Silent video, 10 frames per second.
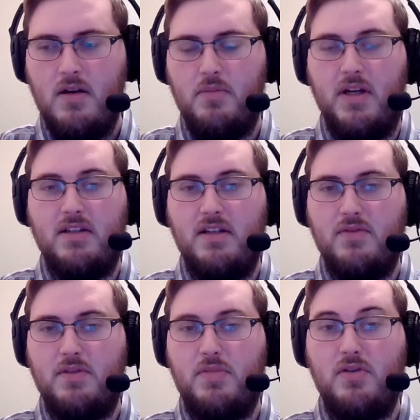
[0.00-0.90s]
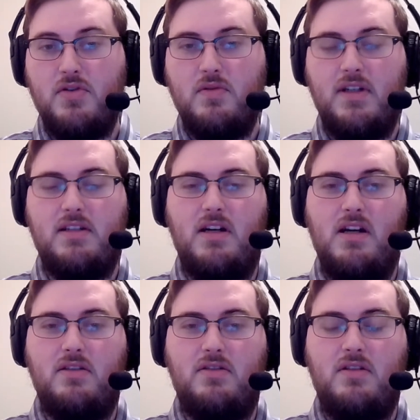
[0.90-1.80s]
But as that spiritually relate to
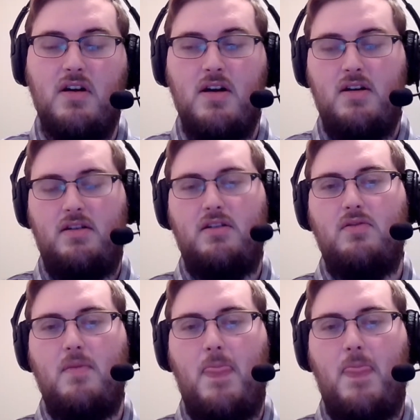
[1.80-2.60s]
us? See,